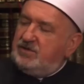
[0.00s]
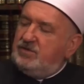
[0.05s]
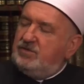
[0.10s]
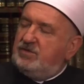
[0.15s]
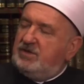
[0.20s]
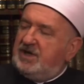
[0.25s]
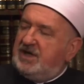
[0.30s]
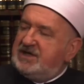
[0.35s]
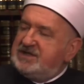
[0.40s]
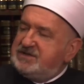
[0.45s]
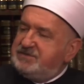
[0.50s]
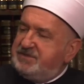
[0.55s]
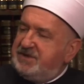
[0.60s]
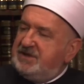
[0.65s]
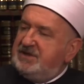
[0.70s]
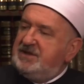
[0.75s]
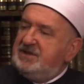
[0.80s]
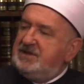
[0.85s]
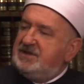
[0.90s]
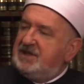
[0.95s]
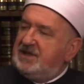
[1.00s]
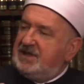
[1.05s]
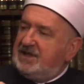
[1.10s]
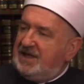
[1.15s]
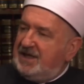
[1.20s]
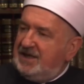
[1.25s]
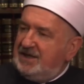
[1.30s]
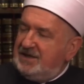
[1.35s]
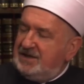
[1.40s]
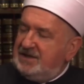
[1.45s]
you are spreading the
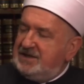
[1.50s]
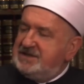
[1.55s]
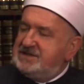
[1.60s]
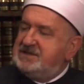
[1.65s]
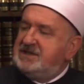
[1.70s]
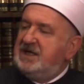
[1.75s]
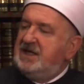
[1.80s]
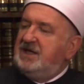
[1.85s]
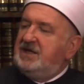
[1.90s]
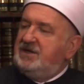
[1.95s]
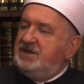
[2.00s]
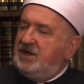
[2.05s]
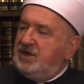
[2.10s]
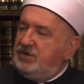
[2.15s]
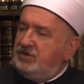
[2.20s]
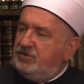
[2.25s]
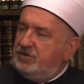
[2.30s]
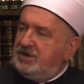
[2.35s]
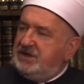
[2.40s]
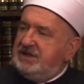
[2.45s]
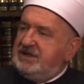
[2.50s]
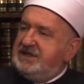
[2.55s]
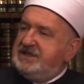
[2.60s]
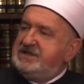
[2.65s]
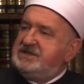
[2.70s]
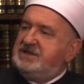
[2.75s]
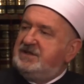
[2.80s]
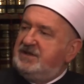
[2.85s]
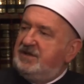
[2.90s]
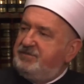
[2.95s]
kindness, the
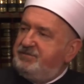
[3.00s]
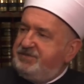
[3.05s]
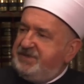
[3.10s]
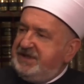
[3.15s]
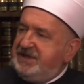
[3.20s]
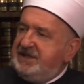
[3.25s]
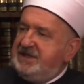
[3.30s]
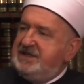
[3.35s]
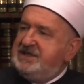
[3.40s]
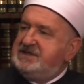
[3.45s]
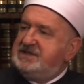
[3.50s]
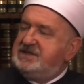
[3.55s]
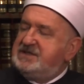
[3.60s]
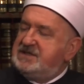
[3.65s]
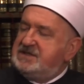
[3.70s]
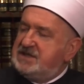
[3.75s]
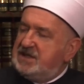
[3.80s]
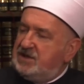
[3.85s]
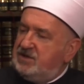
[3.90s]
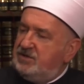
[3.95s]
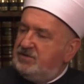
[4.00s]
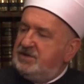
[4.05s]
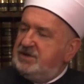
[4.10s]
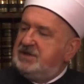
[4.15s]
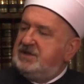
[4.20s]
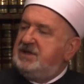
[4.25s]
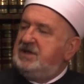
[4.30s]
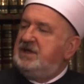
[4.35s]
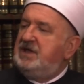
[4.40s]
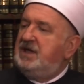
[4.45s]
goodness, the peace, the
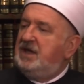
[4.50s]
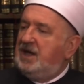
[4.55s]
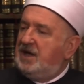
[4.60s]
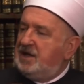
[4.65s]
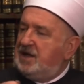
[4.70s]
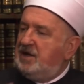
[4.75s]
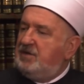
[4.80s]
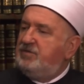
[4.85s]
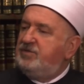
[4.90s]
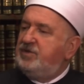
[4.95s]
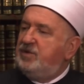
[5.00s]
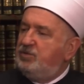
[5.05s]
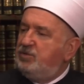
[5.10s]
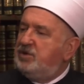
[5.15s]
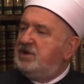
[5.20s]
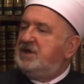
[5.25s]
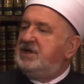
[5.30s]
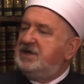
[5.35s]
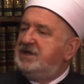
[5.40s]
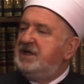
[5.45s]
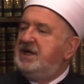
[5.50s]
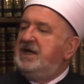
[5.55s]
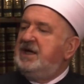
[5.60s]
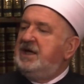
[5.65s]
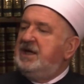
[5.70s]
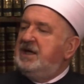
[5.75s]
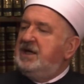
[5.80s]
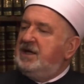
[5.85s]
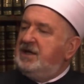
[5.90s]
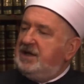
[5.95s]
security around the world.
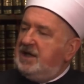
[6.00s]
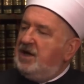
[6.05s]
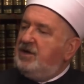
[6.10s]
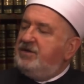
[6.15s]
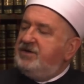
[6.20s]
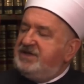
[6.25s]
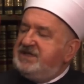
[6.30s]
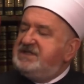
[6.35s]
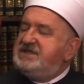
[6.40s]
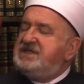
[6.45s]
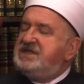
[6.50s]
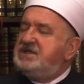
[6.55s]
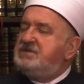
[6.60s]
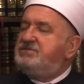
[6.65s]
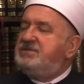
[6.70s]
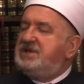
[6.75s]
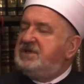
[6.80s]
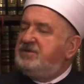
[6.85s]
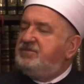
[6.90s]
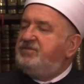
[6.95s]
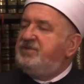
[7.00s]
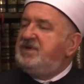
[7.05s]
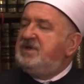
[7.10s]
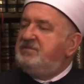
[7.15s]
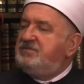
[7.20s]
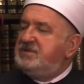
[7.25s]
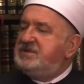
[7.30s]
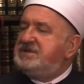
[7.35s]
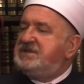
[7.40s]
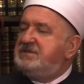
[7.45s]
Now, this is what
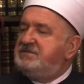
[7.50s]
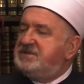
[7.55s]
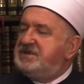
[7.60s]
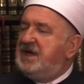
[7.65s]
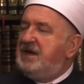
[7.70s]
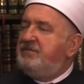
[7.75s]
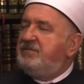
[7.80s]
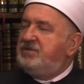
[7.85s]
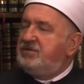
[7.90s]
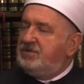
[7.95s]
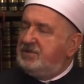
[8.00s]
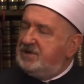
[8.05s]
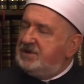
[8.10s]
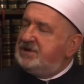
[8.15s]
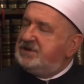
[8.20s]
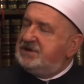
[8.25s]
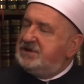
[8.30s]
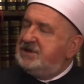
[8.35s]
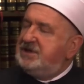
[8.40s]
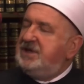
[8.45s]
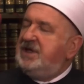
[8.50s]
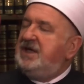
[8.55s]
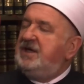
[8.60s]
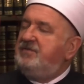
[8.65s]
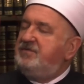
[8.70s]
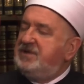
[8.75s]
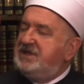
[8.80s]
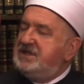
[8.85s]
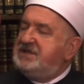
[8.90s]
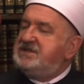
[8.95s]
we Muslims have to learn,
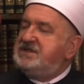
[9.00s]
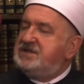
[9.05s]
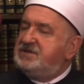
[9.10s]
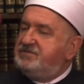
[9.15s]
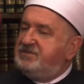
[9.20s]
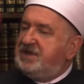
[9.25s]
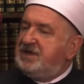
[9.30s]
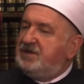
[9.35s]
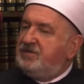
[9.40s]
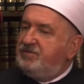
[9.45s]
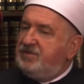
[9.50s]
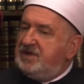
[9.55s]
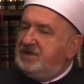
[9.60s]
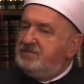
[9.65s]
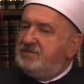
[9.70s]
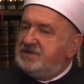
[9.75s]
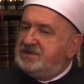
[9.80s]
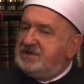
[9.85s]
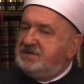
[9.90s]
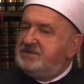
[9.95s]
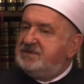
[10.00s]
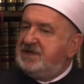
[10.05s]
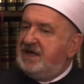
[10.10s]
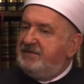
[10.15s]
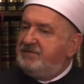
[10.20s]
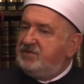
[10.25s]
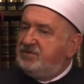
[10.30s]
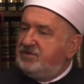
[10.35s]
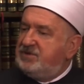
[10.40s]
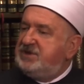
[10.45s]
and this is what we Muslims
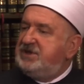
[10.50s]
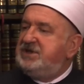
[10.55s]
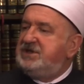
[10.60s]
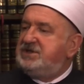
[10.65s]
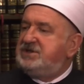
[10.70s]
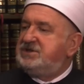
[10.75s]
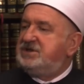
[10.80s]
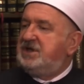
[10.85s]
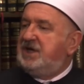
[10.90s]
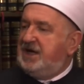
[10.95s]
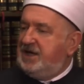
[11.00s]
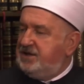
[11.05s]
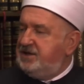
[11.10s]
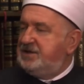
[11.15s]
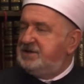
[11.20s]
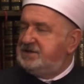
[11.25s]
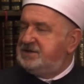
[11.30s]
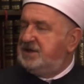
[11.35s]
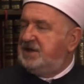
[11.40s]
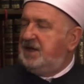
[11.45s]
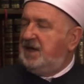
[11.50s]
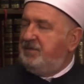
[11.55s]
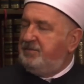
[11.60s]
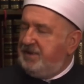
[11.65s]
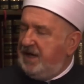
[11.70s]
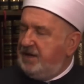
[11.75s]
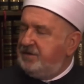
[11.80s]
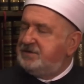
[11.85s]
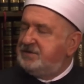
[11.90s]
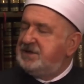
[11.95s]
have to teach others
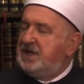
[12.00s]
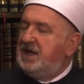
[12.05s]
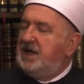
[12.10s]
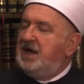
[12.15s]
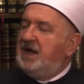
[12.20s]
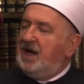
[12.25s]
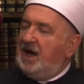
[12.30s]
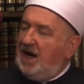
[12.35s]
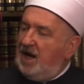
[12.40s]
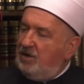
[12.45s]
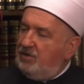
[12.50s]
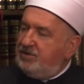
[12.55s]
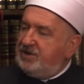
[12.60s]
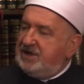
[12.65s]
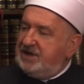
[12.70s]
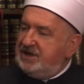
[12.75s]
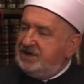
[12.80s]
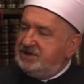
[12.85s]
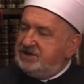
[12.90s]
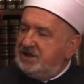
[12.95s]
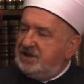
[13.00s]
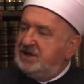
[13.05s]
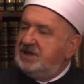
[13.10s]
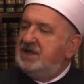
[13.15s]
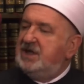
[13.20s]
about our religion.